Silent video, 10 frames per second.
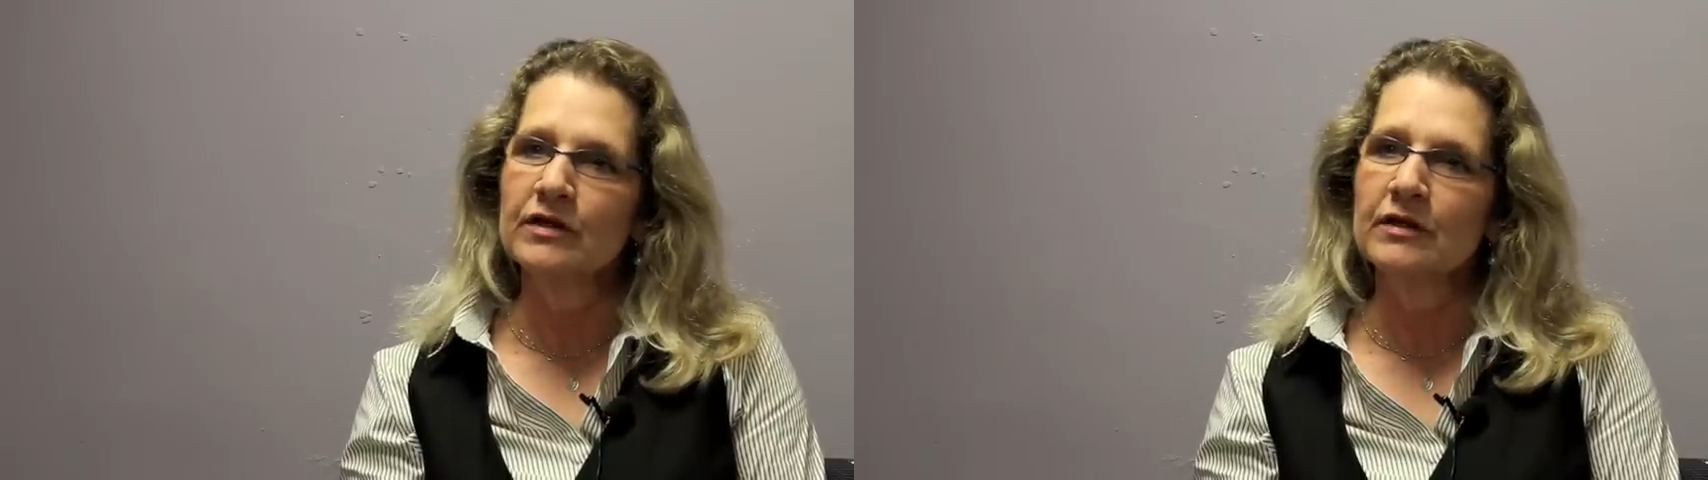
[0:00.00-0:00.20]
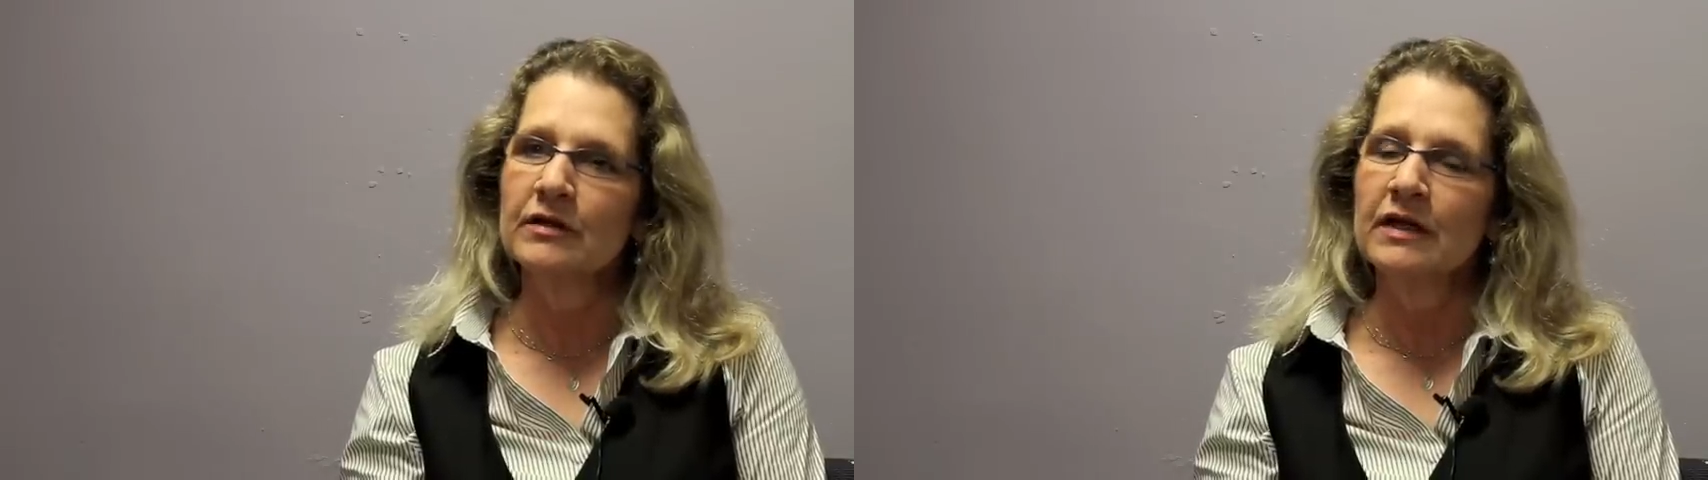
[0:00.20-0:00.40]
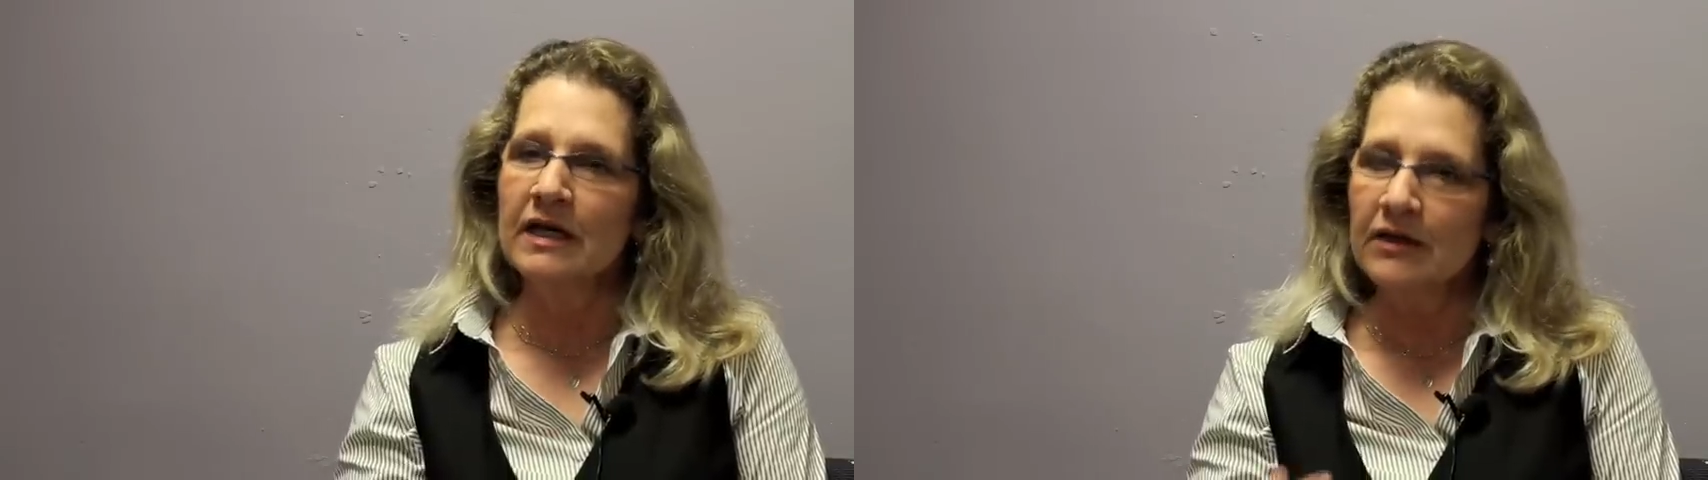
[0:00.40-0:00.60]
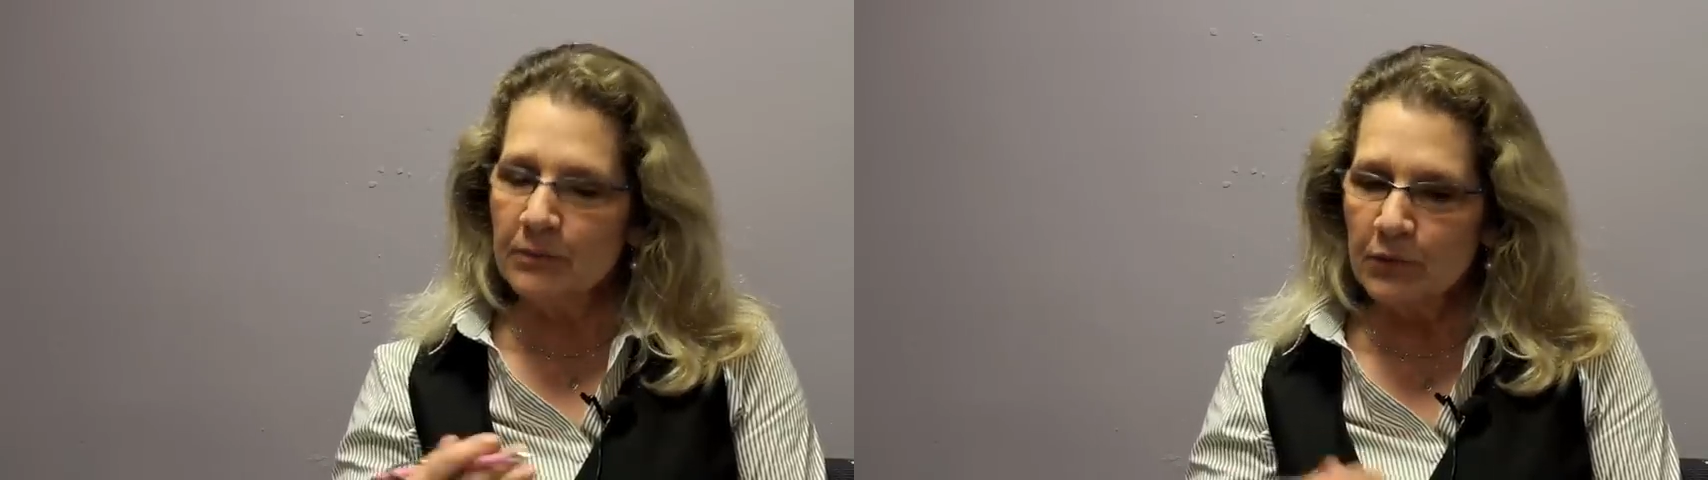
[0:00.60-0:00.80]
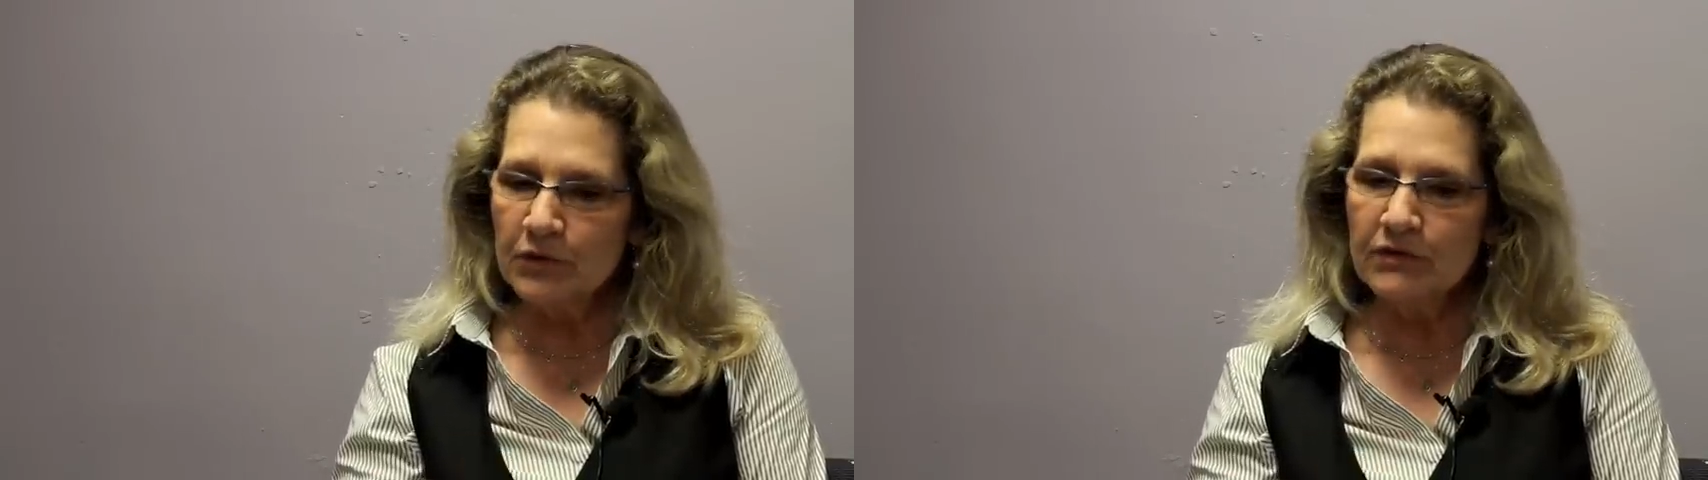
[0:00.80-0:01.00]

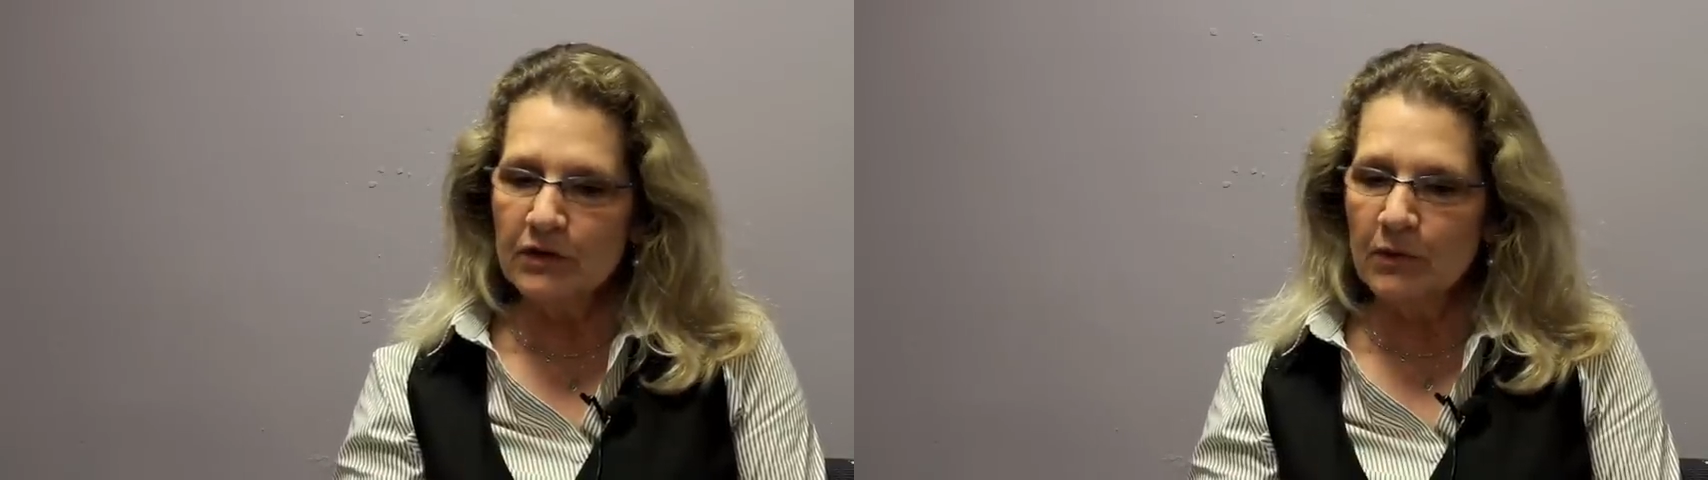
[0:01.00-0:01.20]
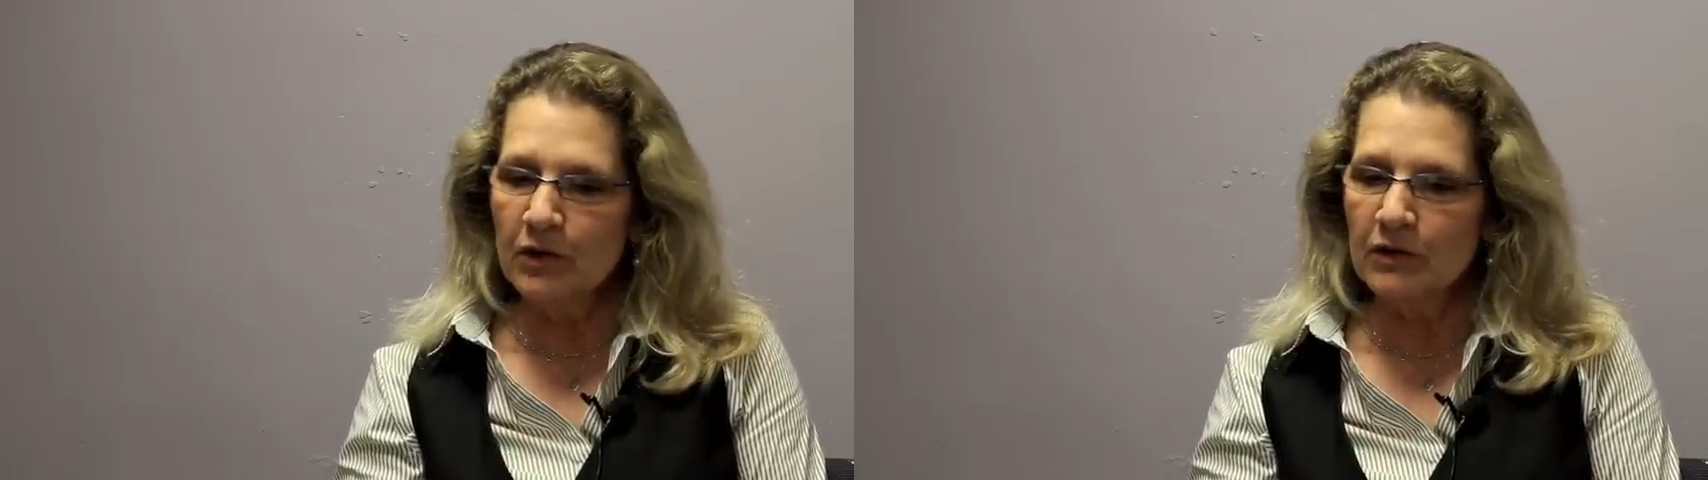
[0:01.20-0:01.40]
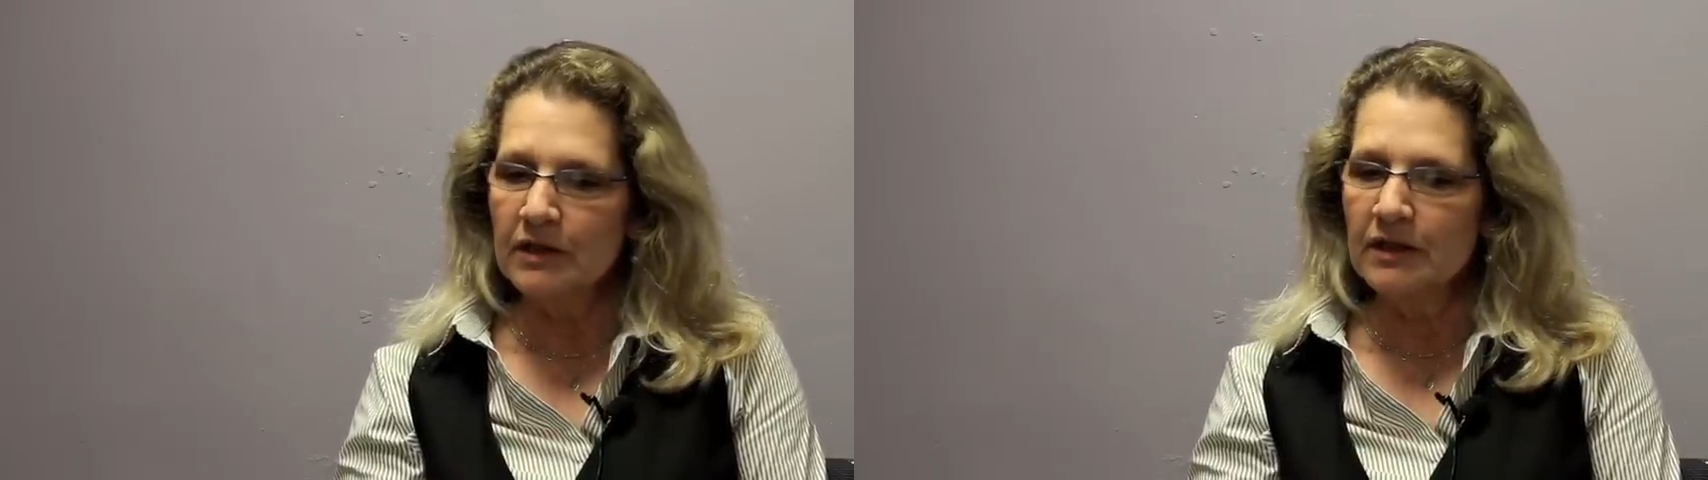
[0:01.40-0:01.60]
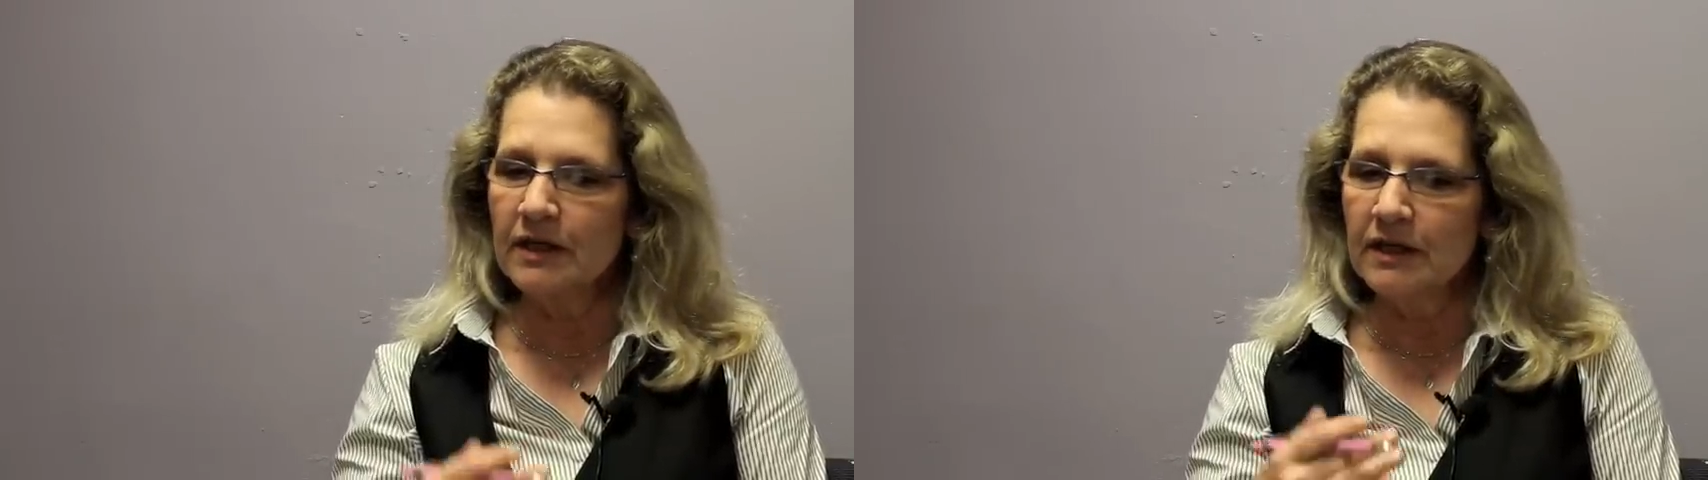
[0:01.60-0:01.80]
the Port of Garibaldi